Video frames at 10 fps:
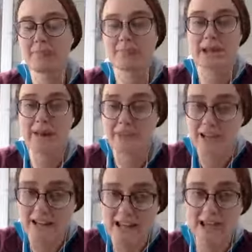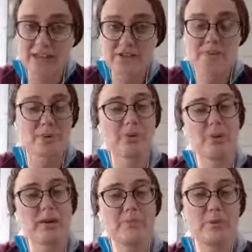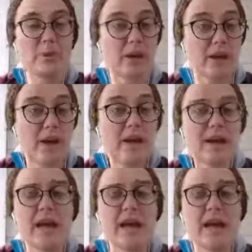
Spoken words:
becoming an eligible employer